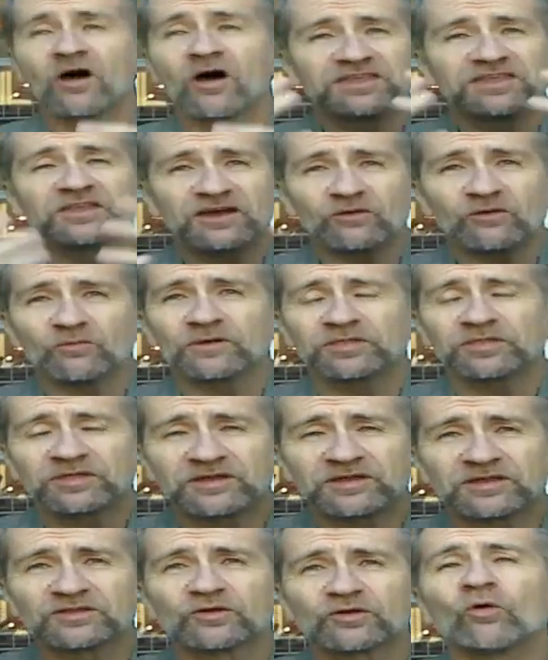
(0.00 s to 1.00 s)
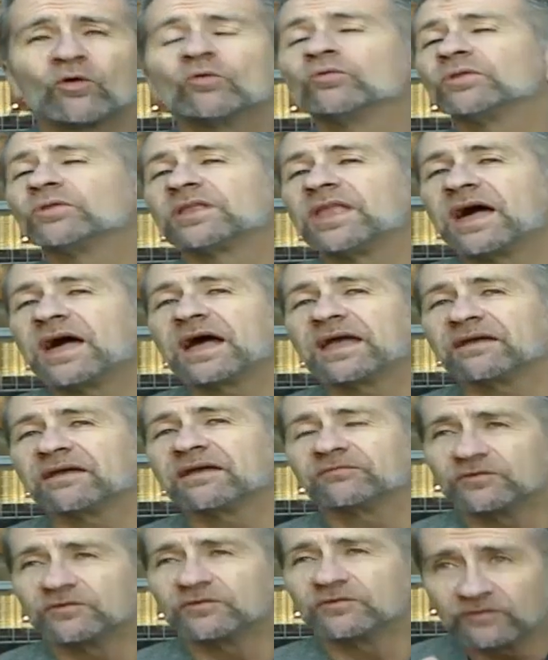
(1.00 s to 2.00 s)
dealt with it in your own
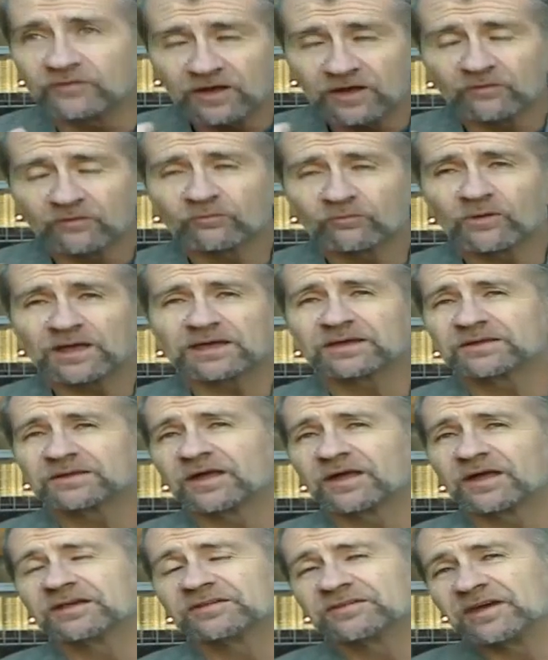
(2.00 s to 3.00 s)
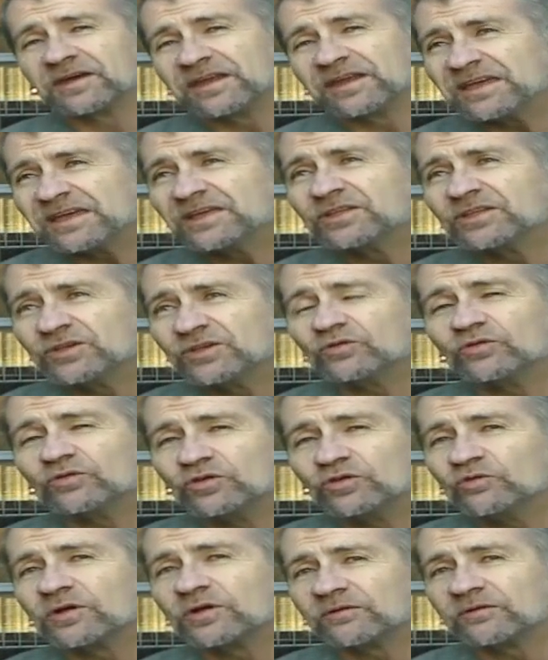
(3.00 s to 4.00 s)
life. You recognize that in you,
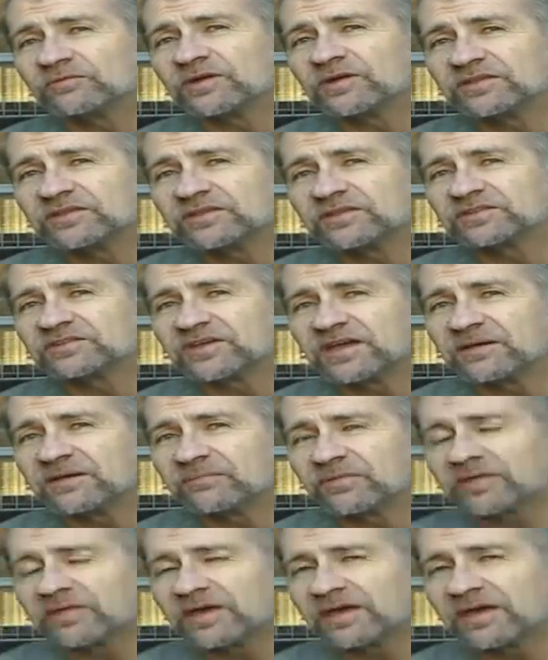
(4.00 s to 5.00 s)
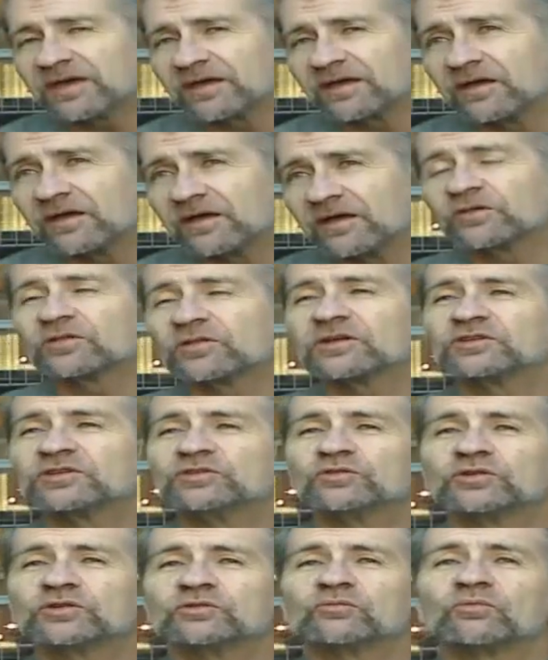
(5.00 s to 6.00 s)
you would have done the same thing so that
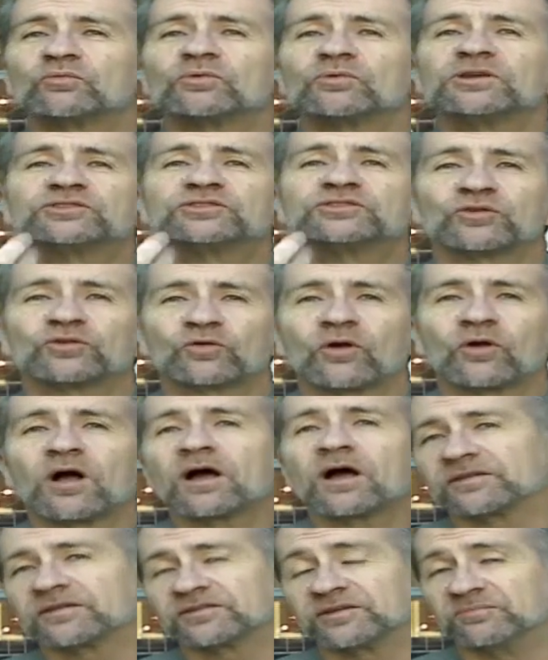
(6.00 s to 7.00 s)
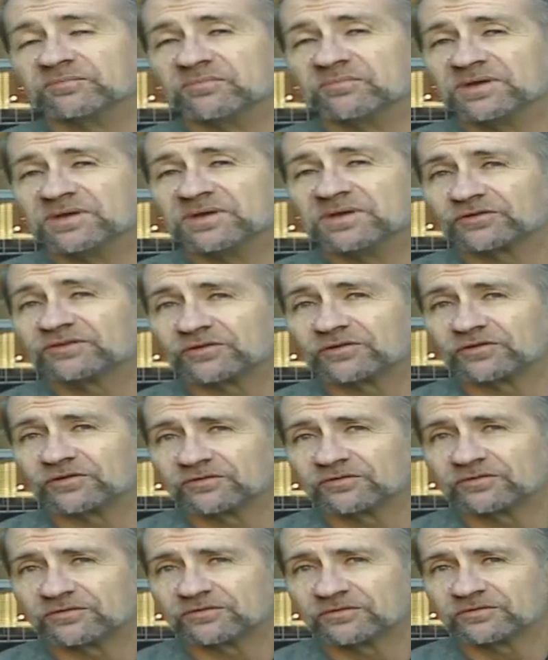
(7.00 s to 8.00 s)
you could reach across and minister
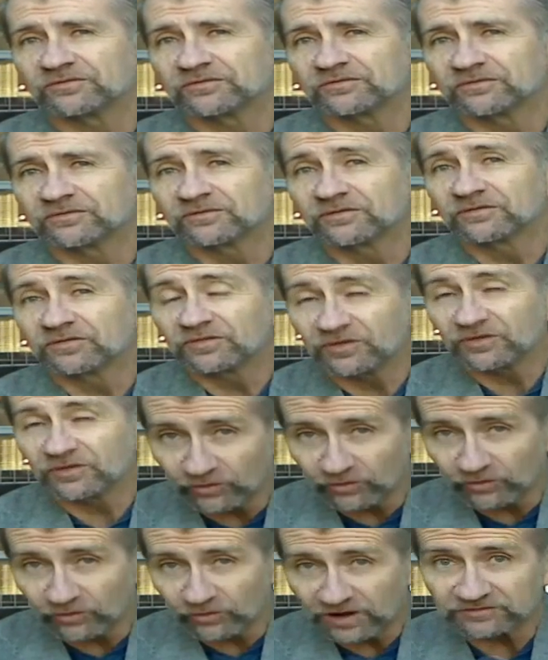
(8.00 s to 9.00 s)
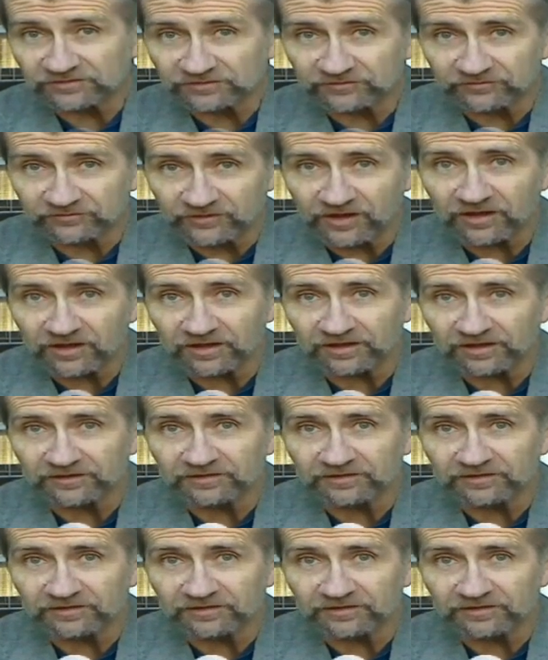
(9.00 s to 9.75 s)
the grace of God.